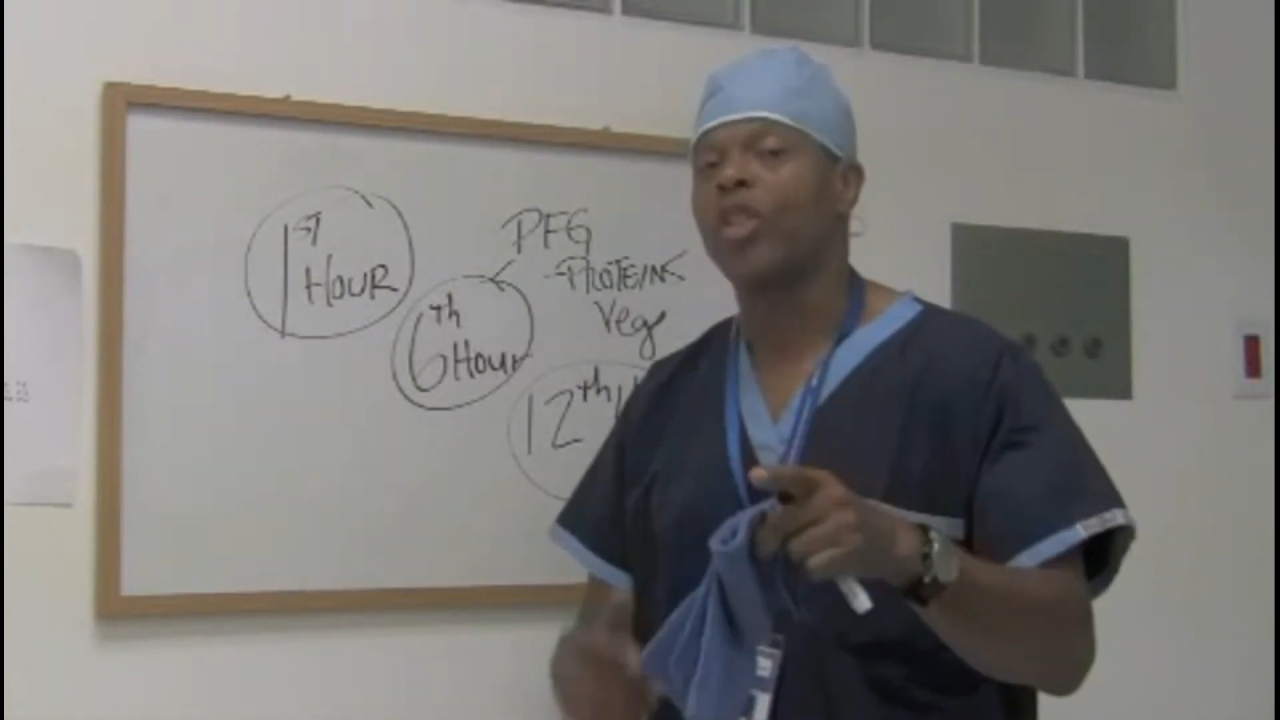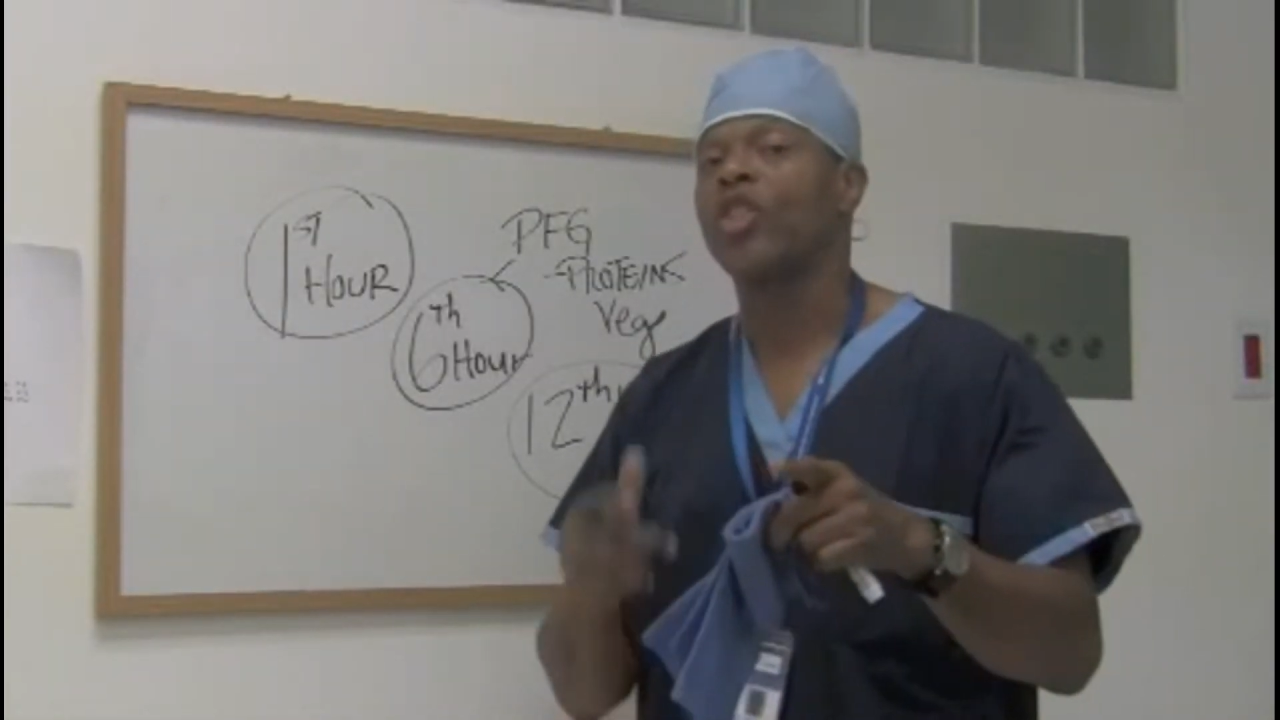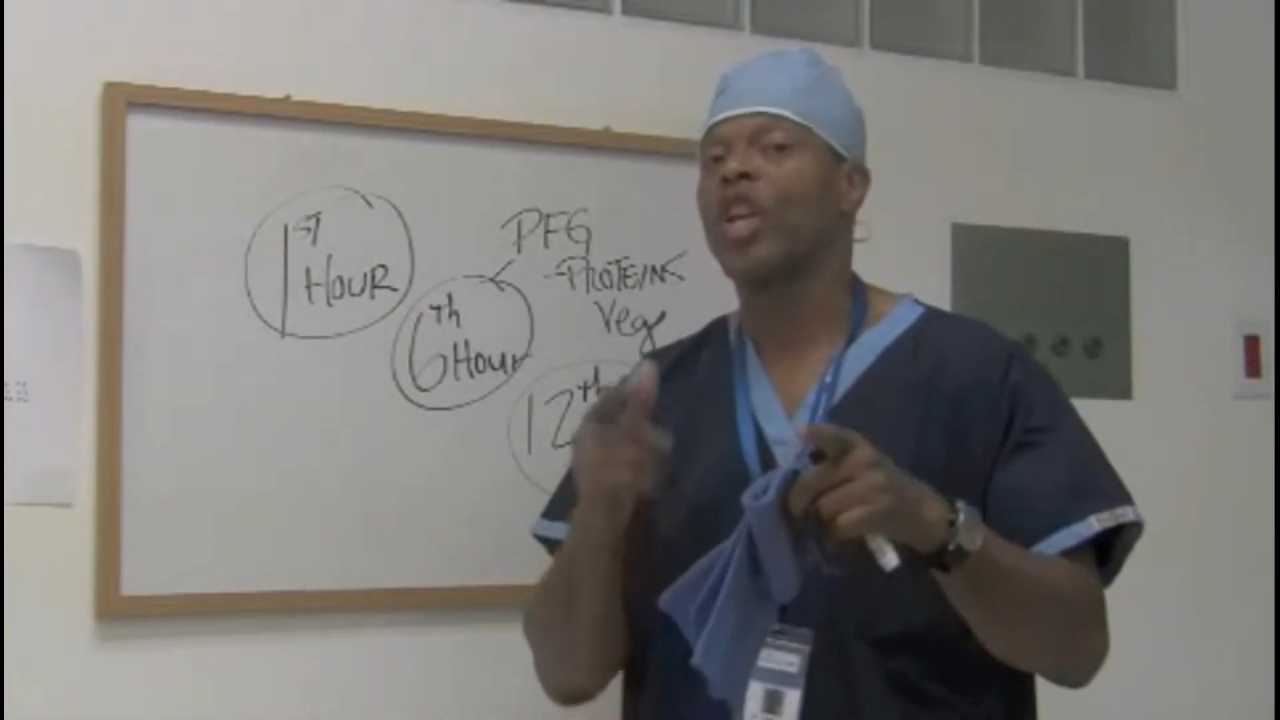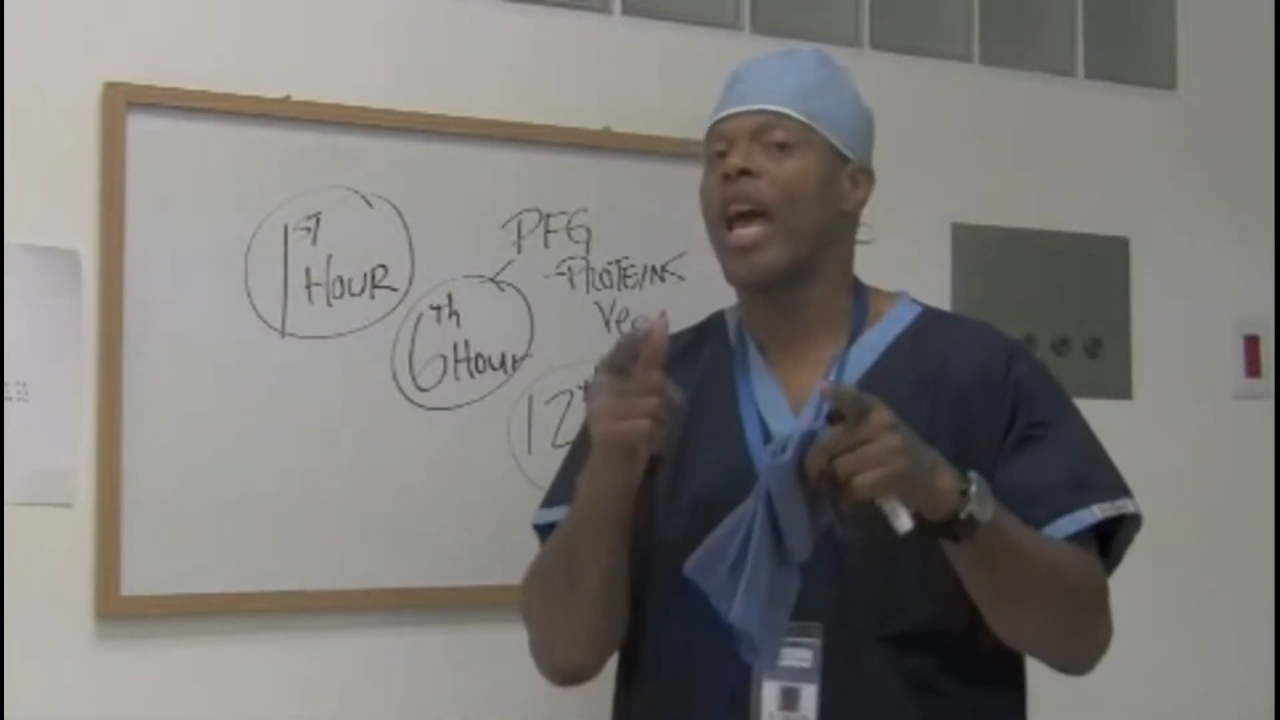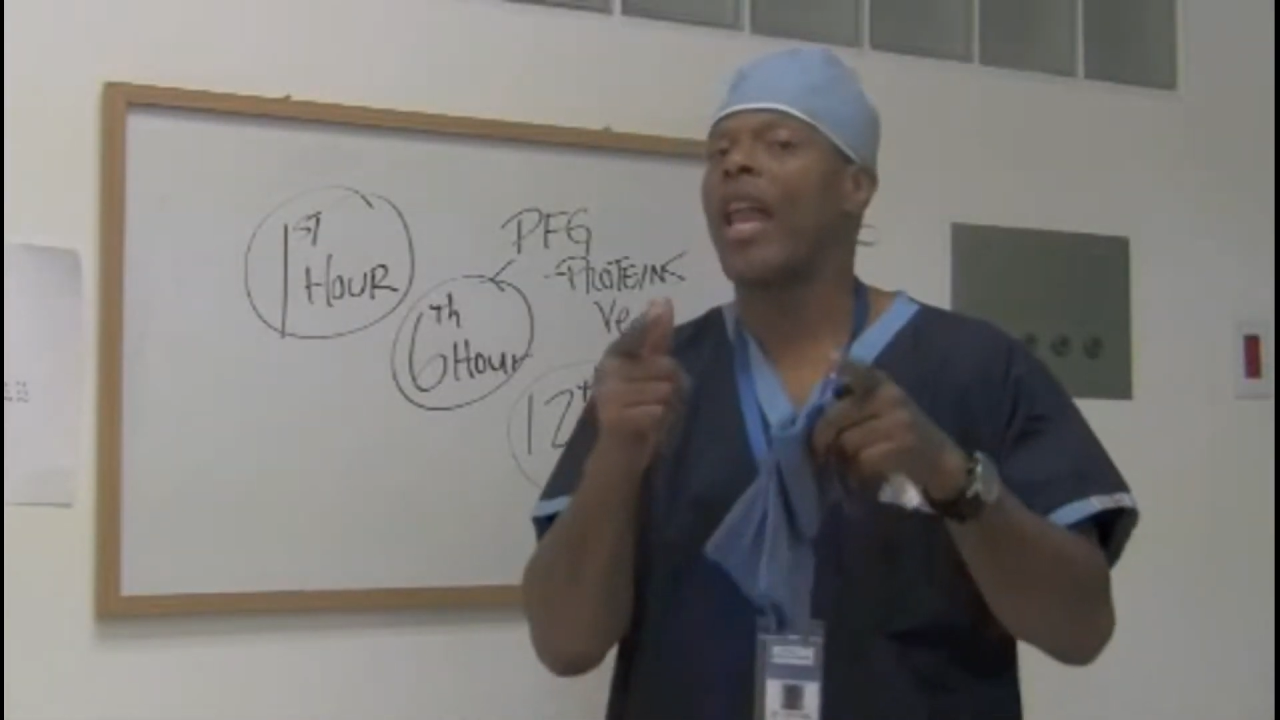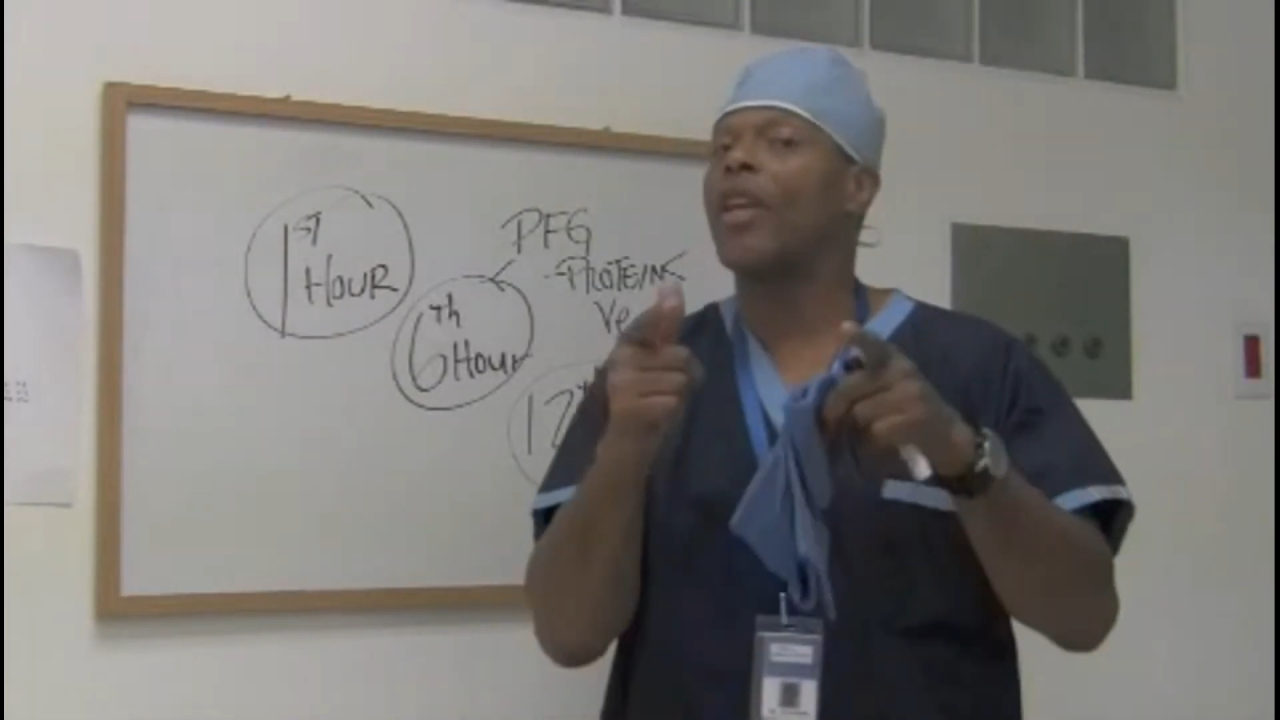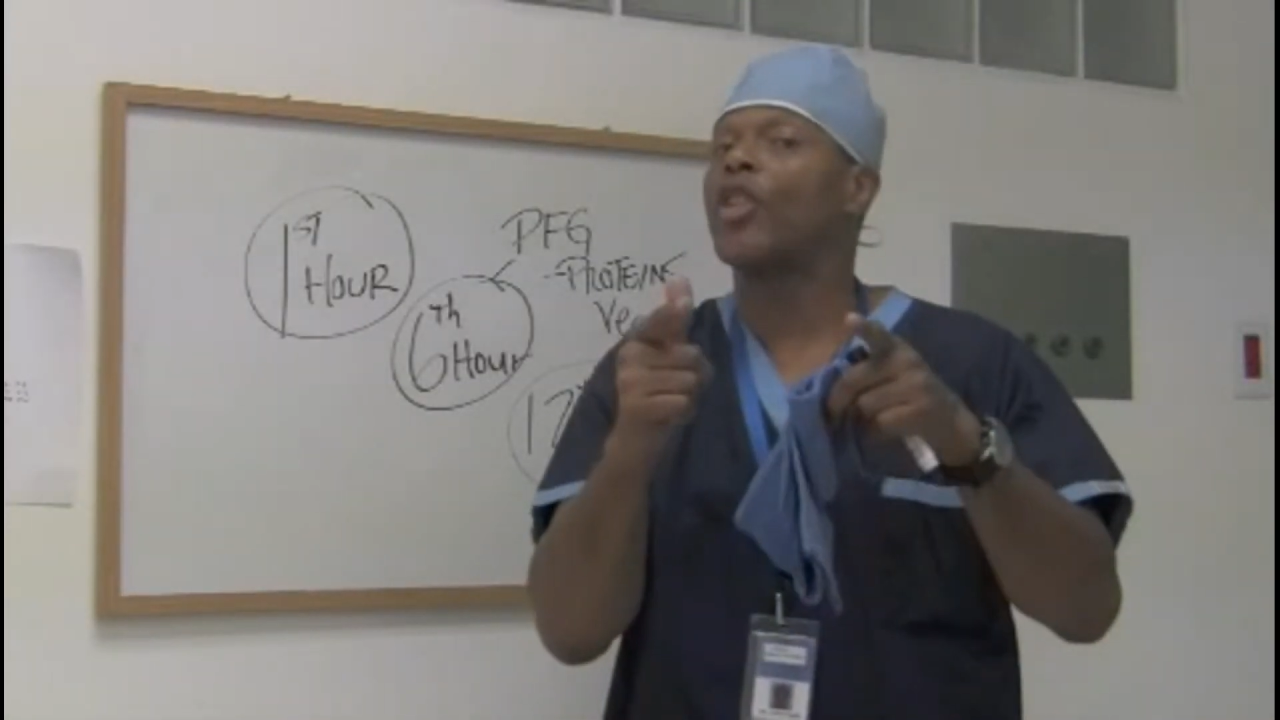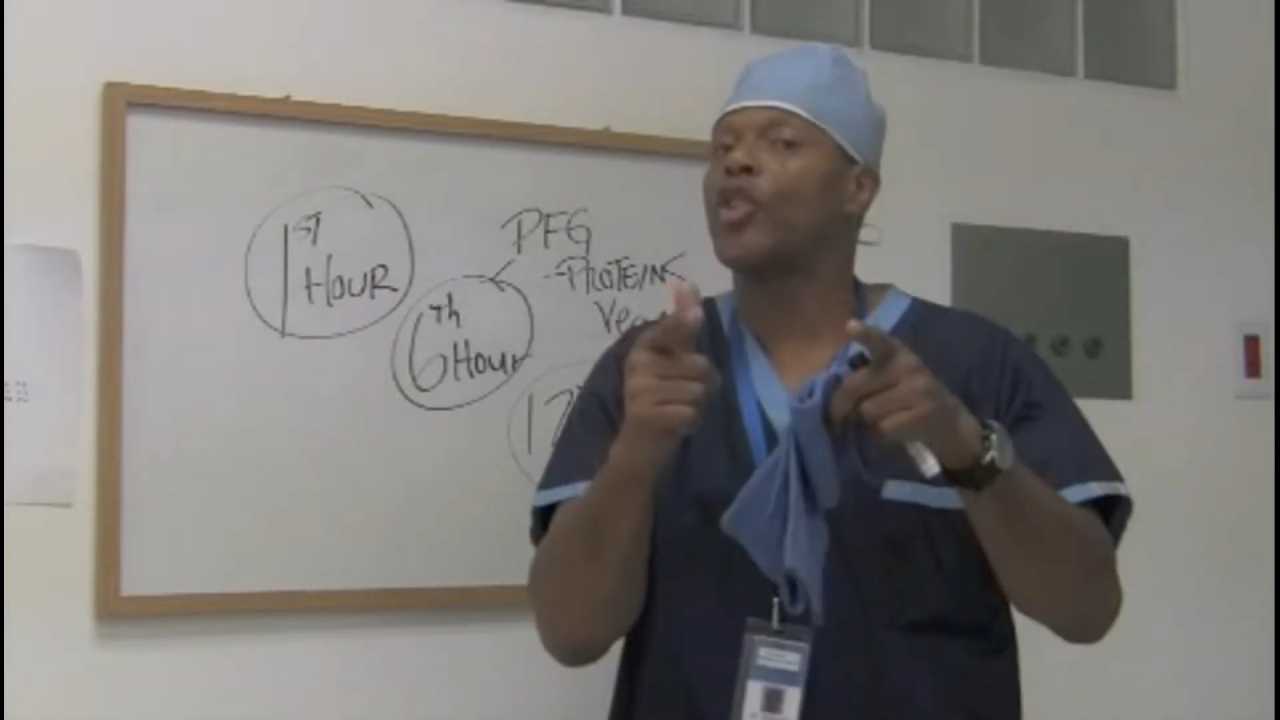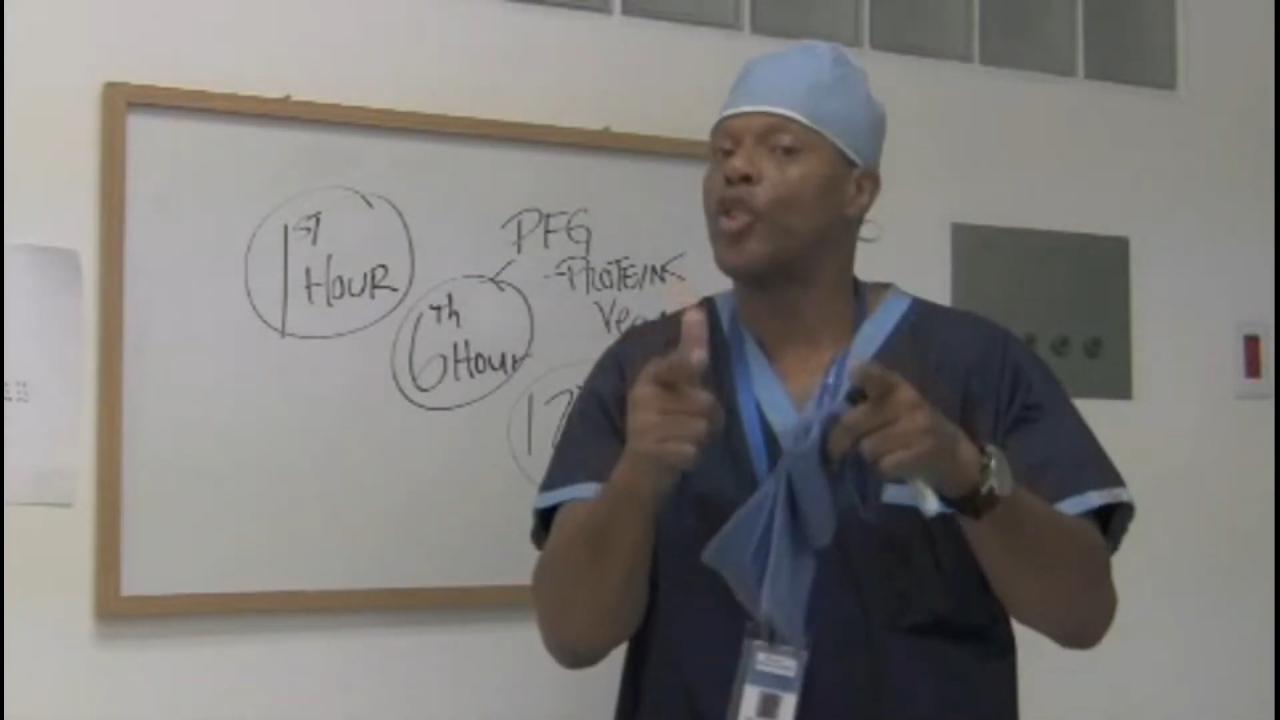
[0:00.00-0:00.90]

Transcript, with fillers: to challenge